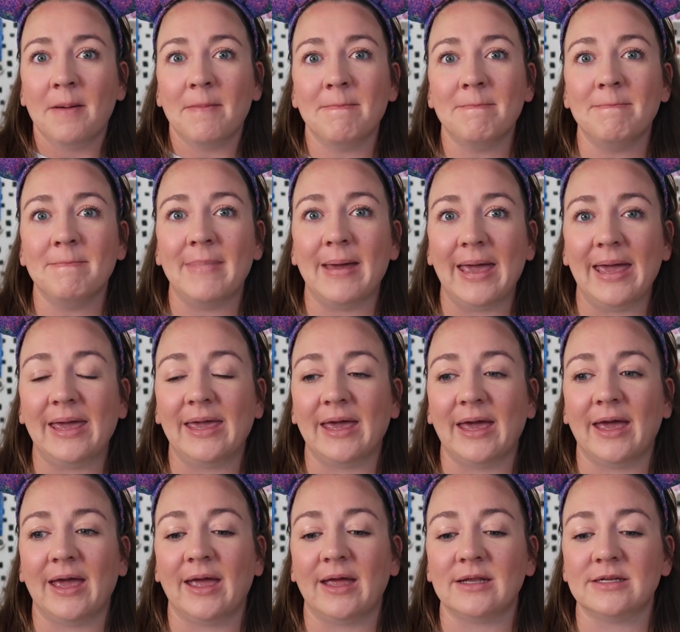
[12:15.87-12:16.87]
make
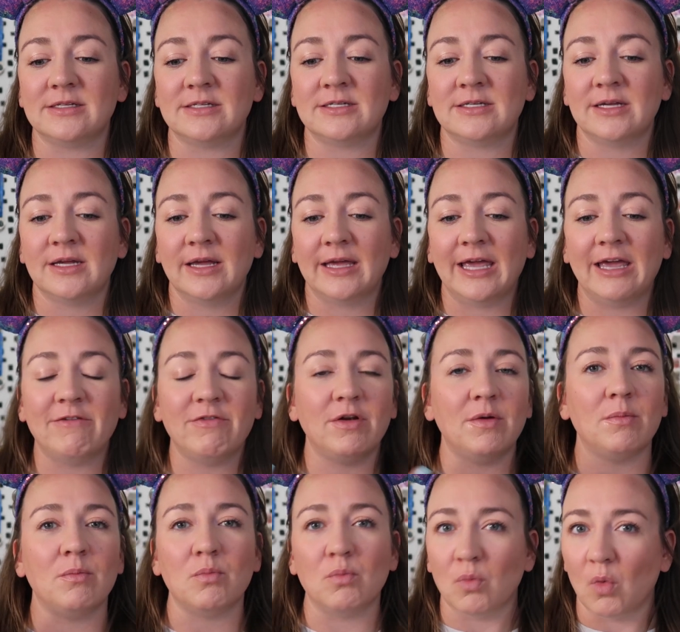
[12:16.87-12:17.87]
it
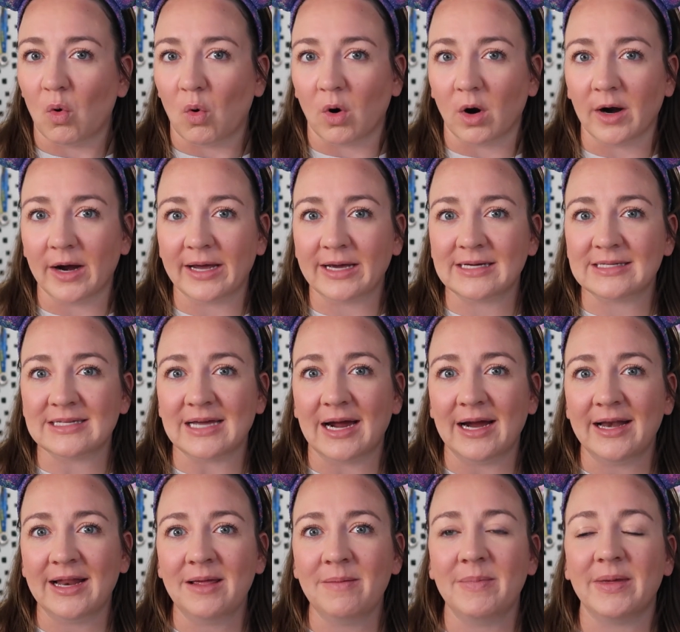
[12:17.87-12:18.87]
even more
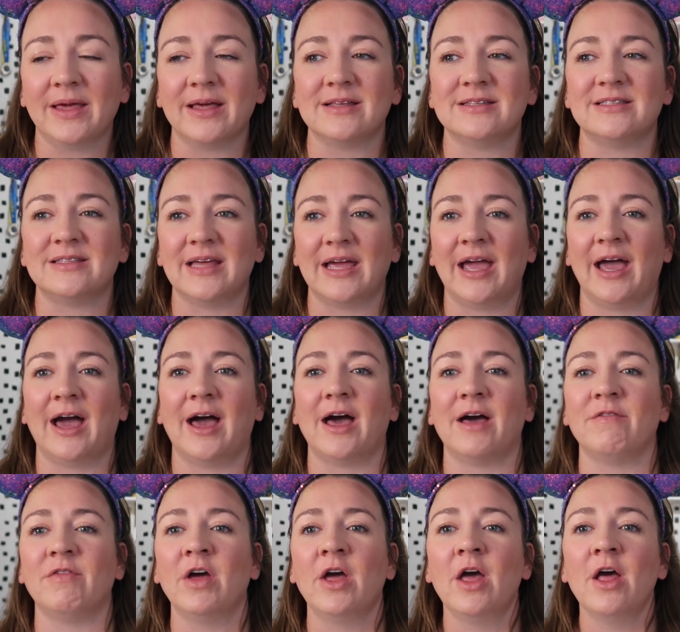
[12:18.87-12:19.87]
exciting because they
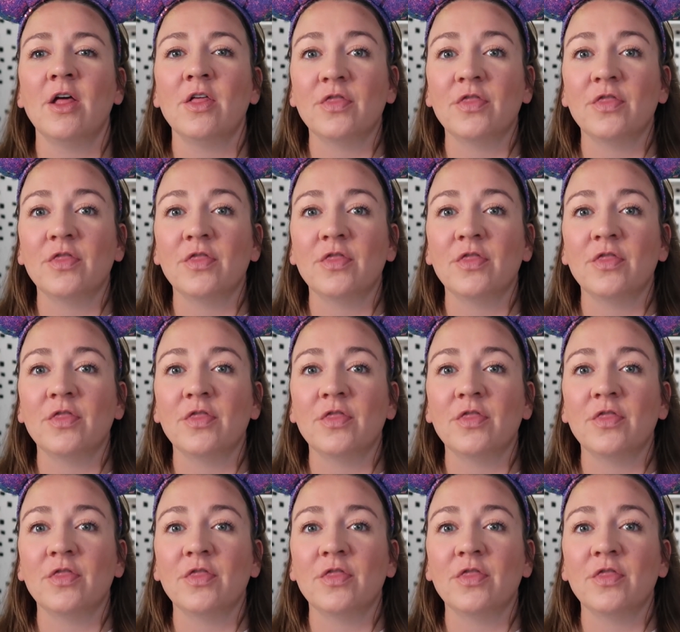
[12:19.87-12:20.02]
have